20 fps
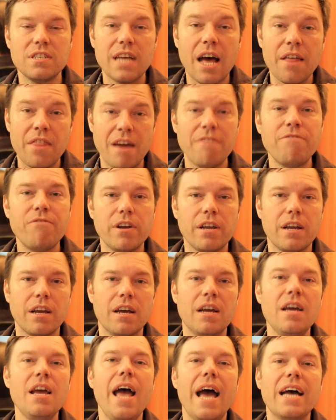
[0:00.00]
South Africa
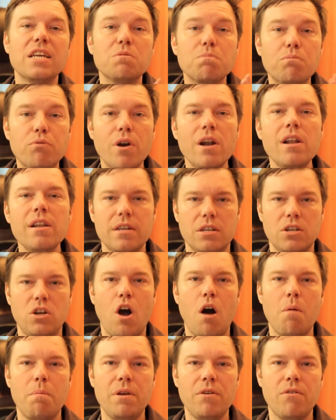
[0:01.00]
has brilliant
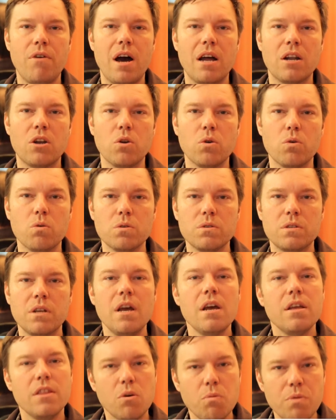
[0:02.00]
copyright laws
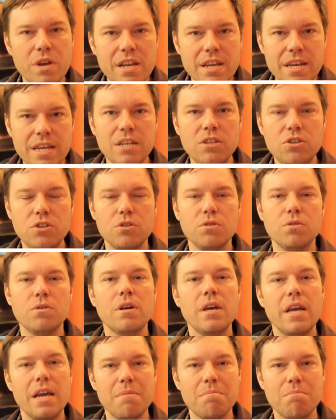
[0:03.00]
that we need to
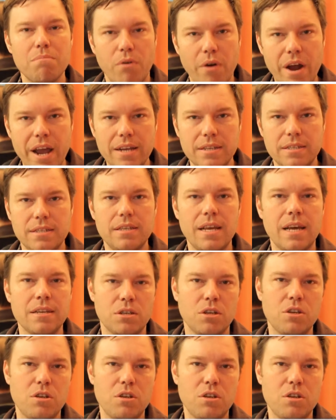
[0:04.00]
embrace as a